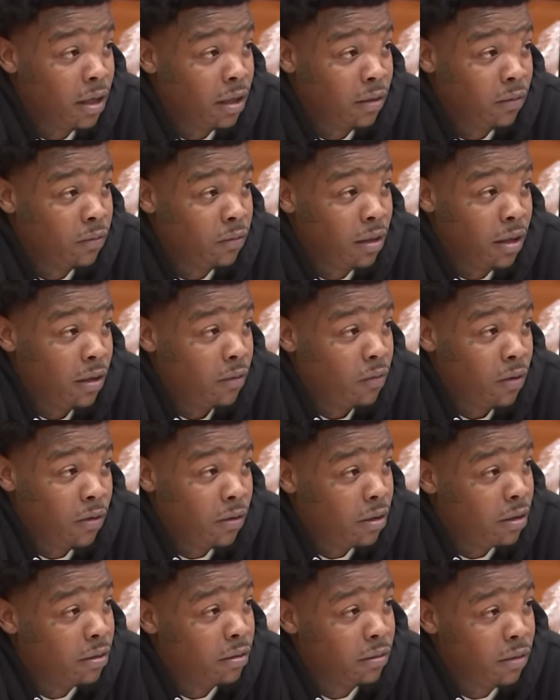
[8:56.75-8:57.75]
When I
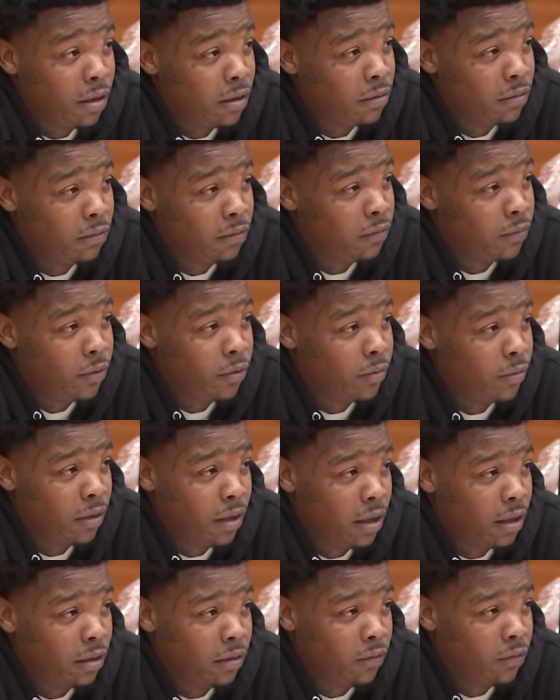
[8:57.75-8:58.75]
woke up, I don't remember
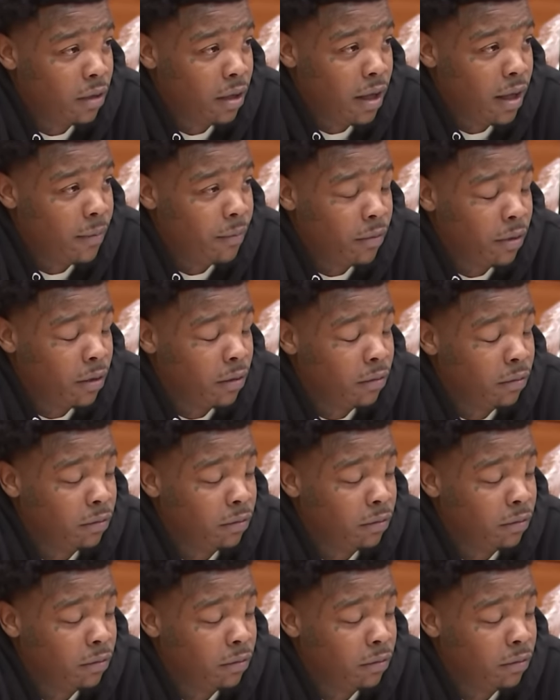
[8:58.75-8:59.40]
what happened though.